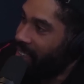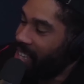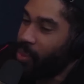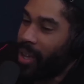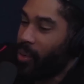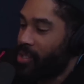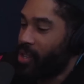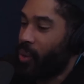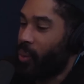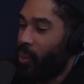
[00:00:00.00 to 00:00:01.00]
That's why.
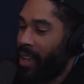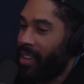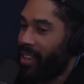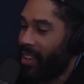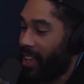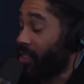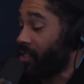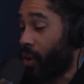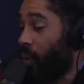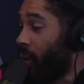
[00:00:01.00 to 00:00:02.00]
So when like
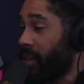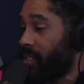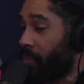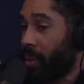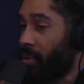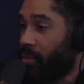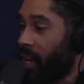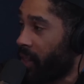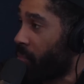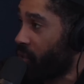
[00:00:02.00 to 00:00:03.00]
there's a whole bunch of people are
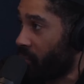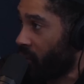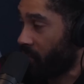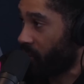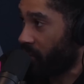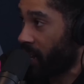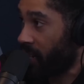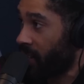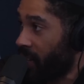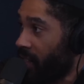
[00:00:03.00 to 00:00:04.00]
writing postmortems
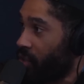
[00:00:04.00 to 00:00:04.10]
already.